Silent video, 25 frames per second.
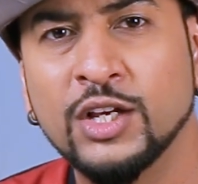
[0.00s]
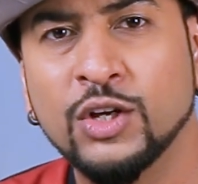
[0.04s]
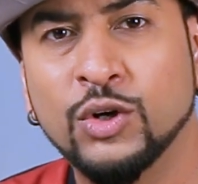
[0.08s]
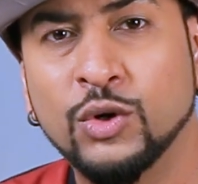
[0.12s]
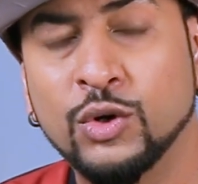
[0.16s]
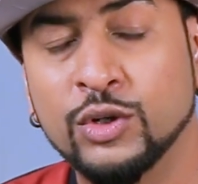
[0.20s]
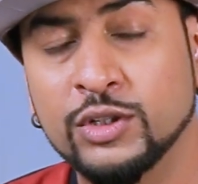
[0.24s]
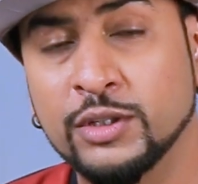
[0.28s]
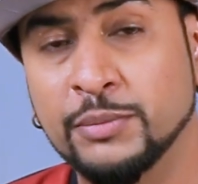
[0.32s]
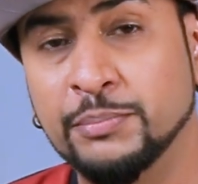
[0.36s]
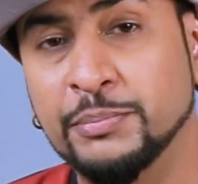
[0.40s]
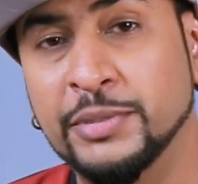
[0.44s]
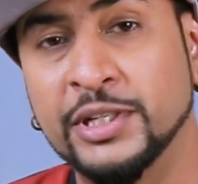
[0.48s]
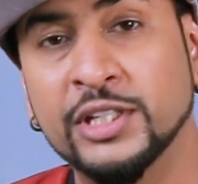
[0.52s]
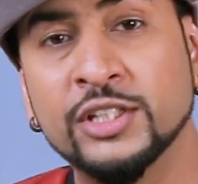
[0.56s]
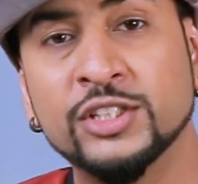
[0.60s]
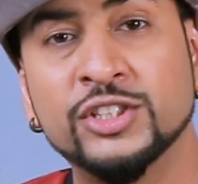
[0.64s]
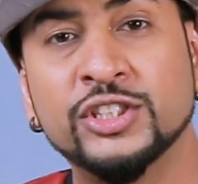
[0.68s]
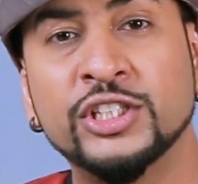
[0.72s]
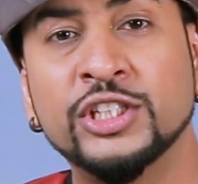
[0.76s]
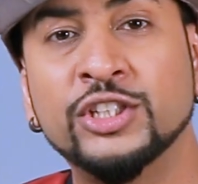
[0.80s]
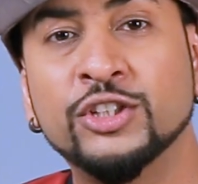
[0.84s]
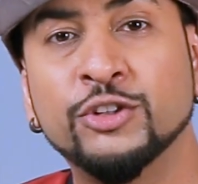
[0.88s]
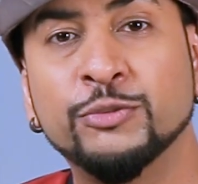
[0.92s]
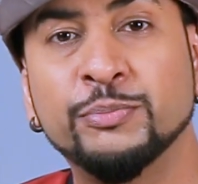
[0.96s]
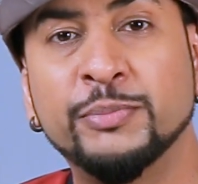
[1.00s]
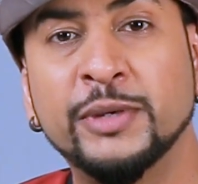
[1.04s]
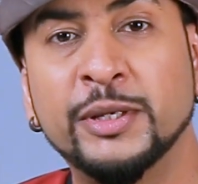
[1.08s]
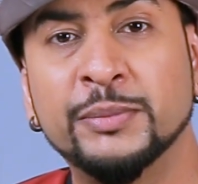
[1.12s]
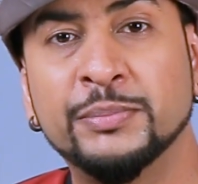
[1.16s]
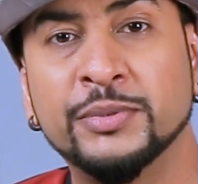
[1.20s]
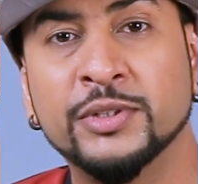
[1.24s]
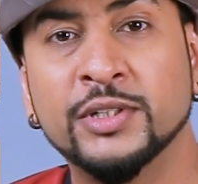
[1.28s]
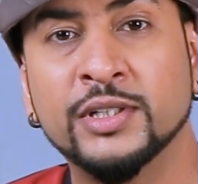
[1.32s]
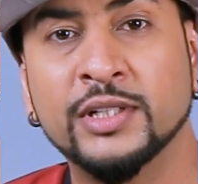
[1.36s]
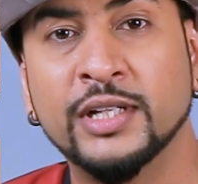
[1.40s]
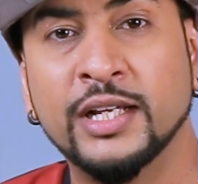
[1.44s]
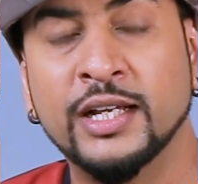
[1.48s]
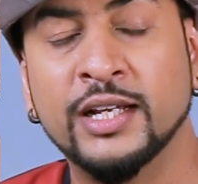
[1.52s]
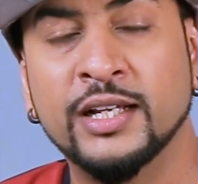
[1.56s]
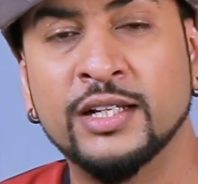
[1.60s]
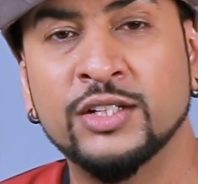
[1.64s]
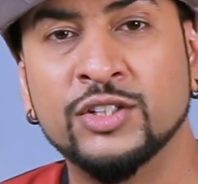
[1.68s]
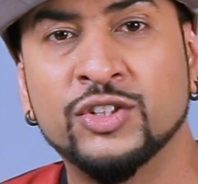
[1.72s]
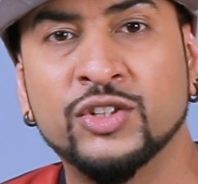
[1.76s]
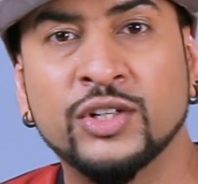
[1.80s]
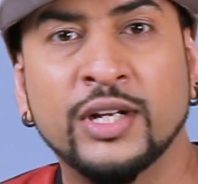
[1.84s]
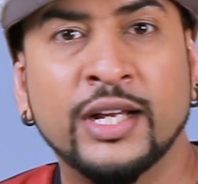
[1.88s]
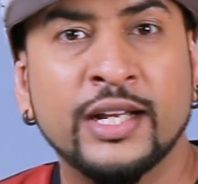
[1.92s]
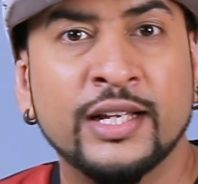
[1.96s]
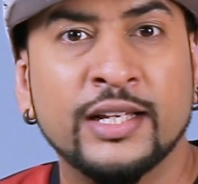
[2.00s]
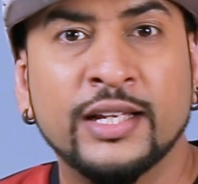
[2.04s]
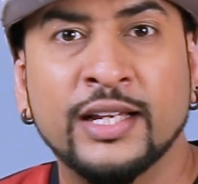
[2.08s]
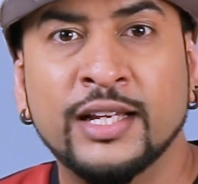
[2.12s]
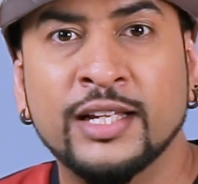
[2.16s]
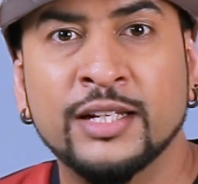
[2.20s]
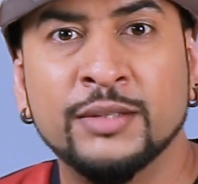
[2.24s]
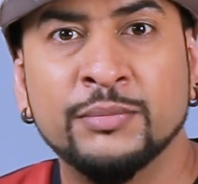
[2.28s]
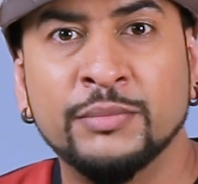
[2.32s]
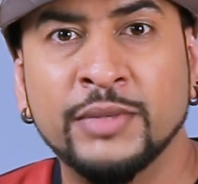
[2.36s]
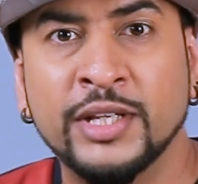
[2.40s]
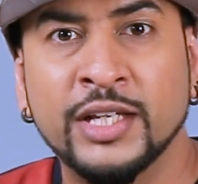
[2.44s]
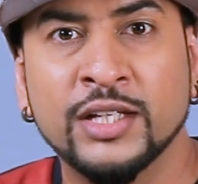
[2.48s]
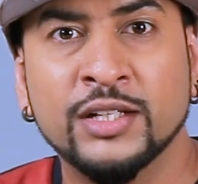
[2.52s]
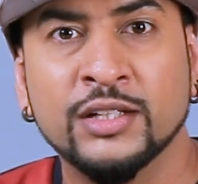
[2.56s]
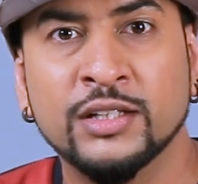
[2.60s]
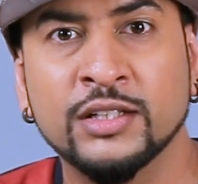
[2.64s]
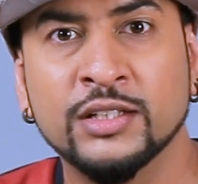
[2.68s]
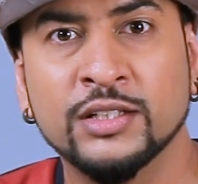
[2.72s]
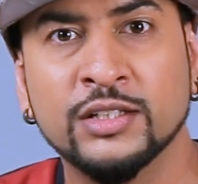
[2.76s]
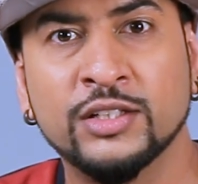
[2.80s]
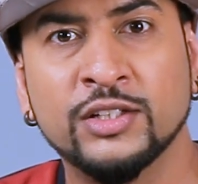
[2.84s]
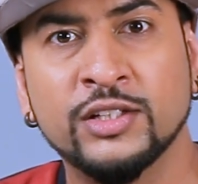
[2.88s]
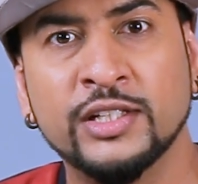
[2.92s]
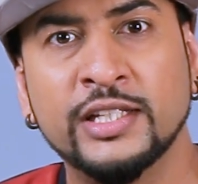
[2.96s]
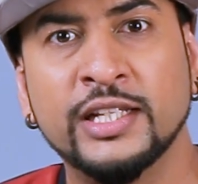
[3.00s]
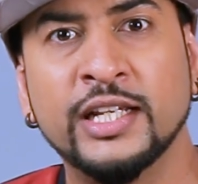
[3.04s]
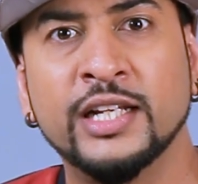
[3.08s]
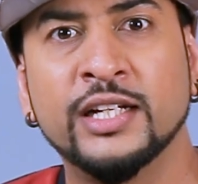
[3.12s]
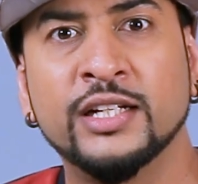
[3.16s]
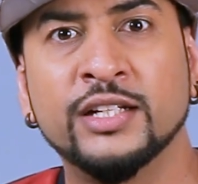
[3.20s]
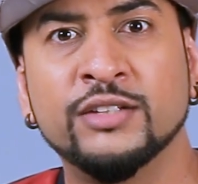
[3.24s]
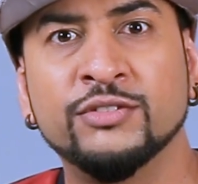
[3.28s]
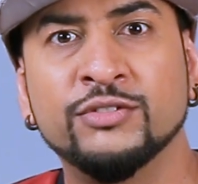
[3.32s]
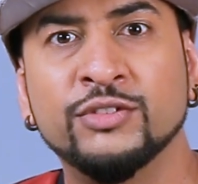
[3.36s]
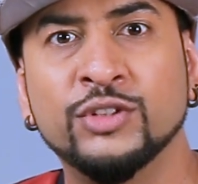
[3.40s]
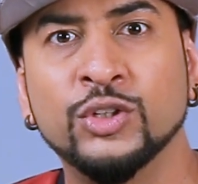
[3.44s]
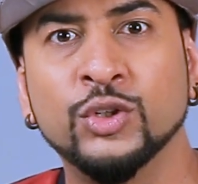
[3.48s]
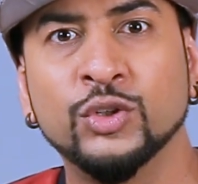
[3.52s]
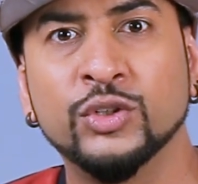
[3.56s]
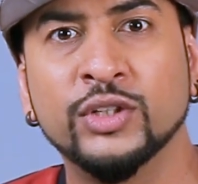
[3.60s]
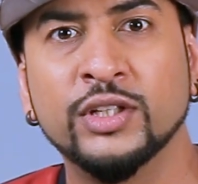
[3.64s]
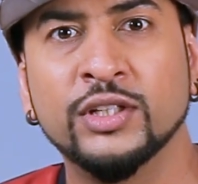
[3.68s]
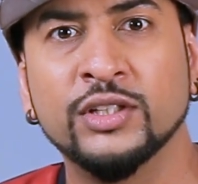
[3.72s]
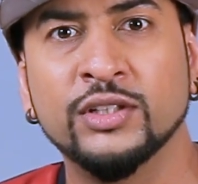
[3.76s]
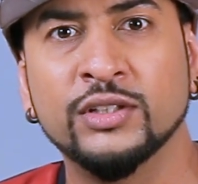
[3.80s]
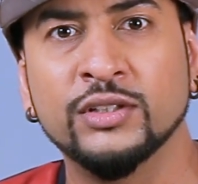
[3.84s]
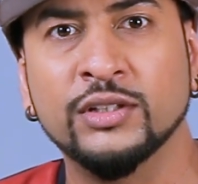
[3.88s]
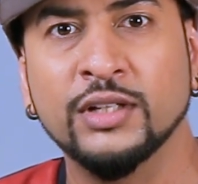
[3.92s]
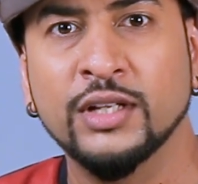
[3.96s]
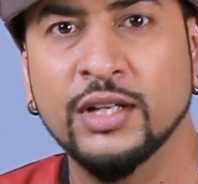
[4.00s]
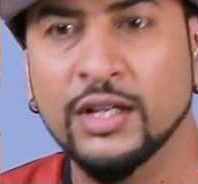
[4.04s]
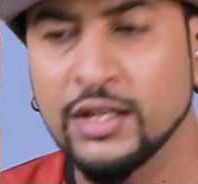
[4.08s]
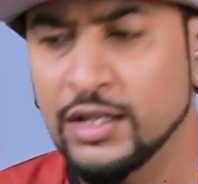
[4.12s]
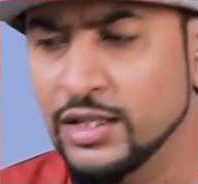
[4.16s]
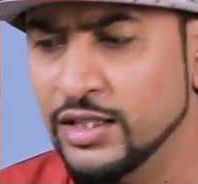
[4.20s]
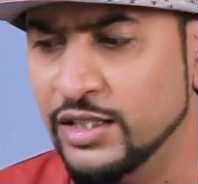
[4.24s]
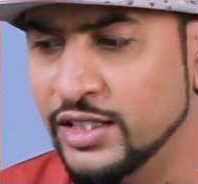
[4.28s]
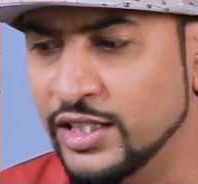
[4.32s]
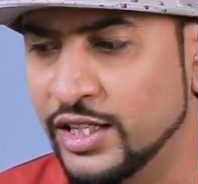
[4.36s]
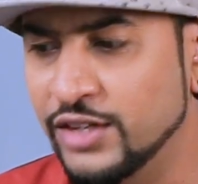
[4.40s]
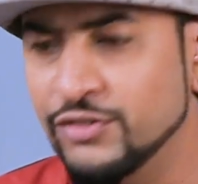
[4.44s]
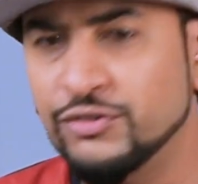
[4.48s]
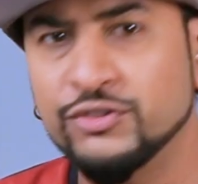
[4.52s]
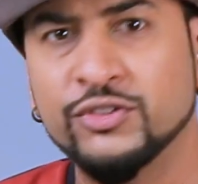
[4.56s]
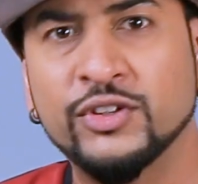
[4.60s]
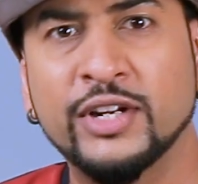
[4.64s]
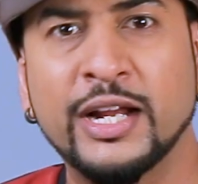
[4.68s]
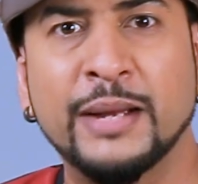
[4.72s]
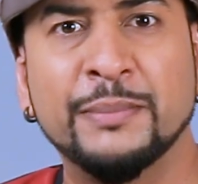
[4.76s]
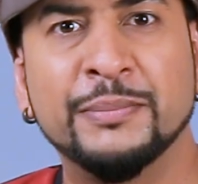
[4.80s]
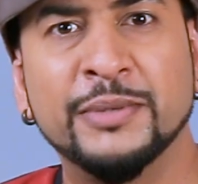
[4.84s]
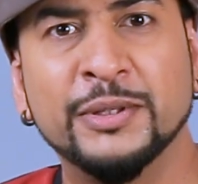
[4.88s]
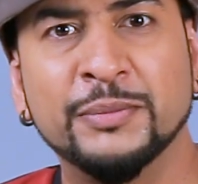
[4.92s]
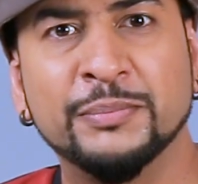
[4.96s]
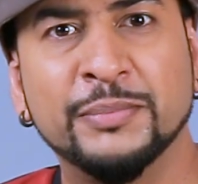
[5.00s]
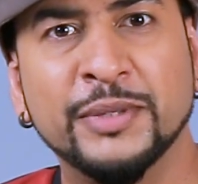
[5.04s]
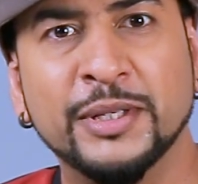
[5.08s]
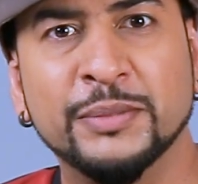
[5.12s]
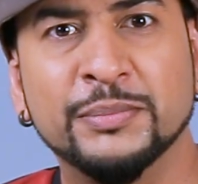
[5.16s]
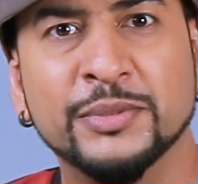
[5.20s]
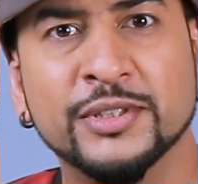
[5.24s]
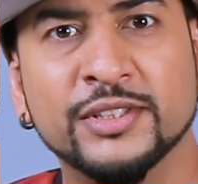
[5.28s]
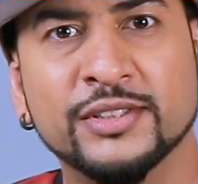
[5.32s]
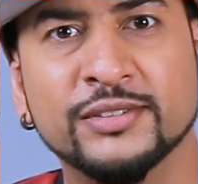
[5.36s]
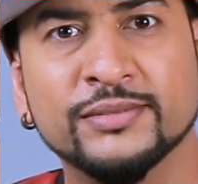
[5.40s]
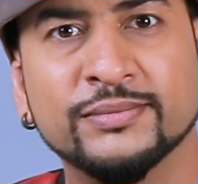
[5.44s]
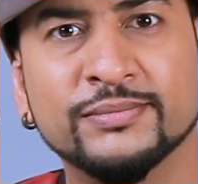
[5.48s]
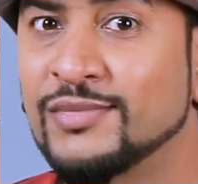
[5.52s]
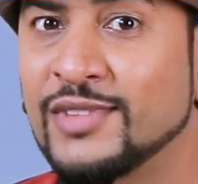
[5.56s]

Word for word: on a bigger sheet of paper and try and make a creative looking gift wrapping paper.